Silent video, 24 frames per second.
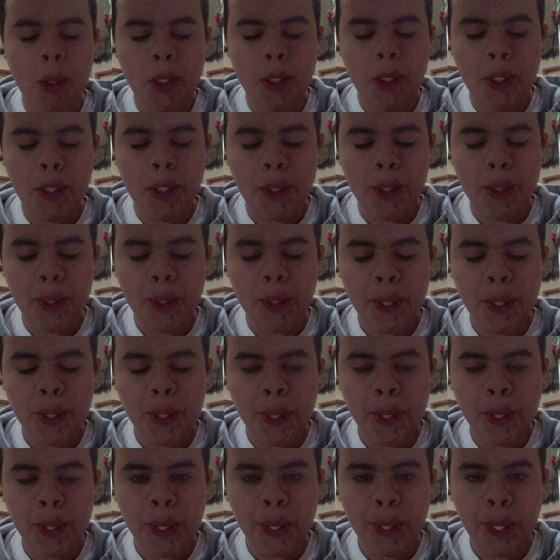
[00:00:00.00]

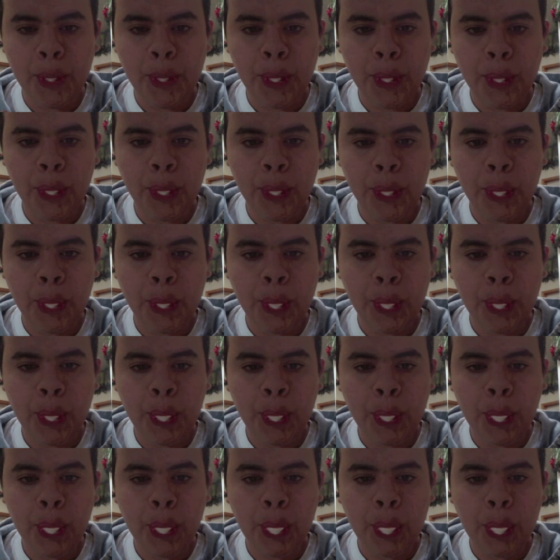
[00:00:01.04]

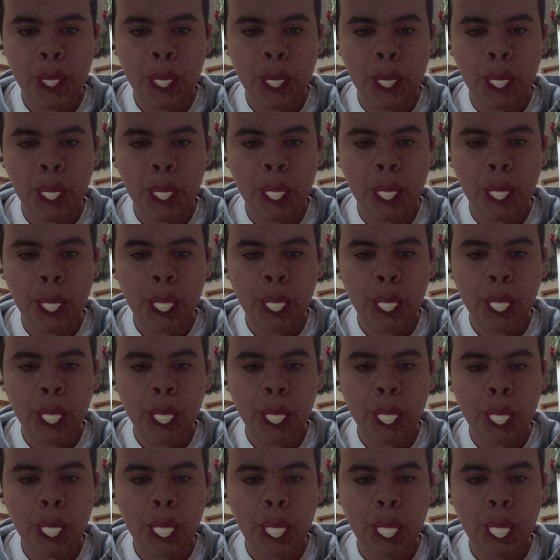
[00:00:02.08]

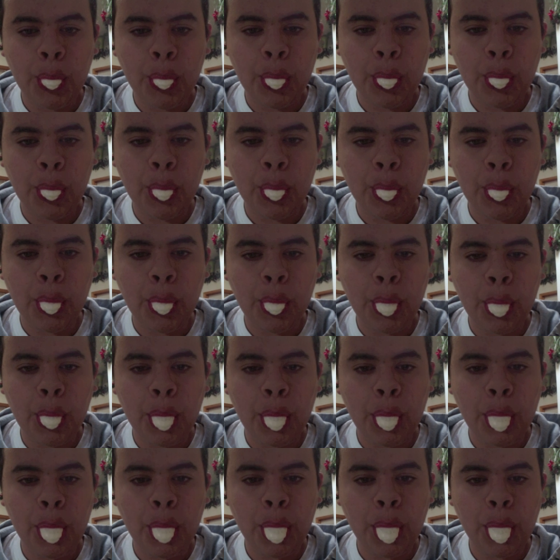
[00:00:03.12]

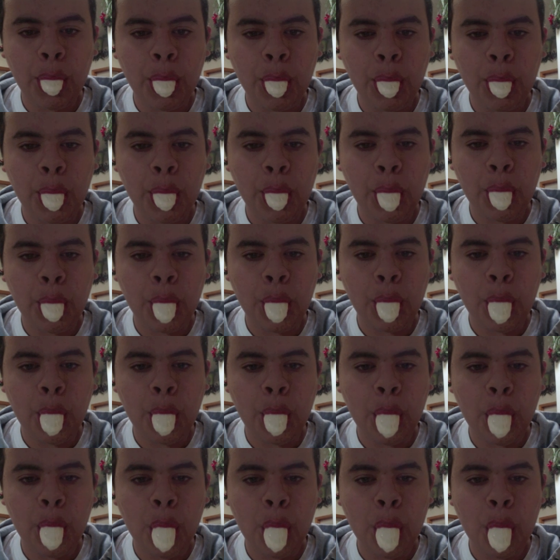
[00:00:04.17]

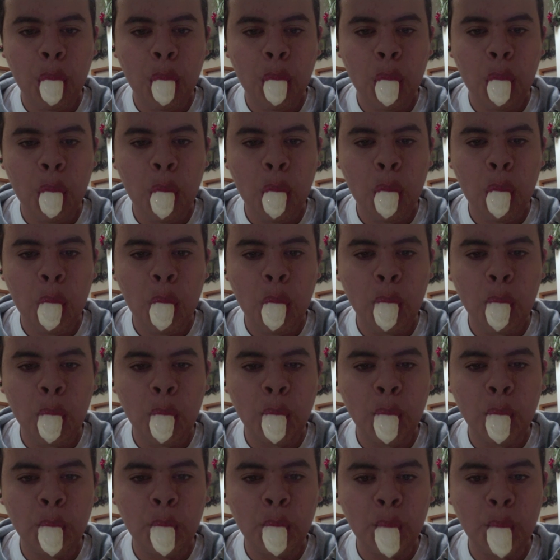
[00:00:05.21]

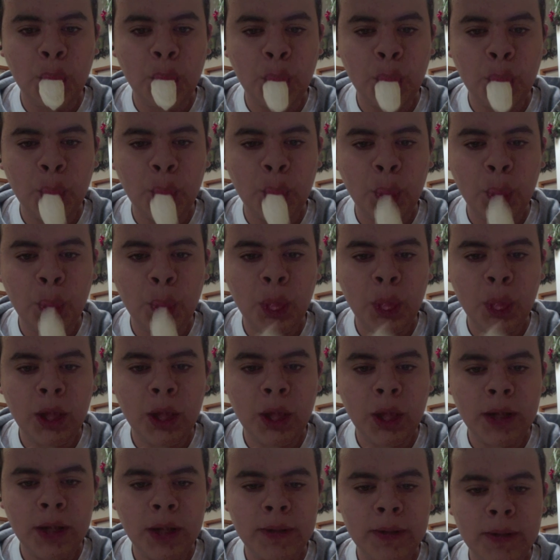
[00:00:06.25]

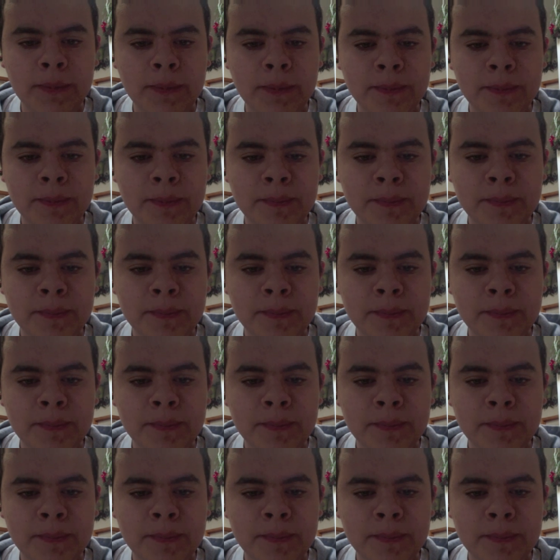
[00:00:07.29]
Nobody speaks.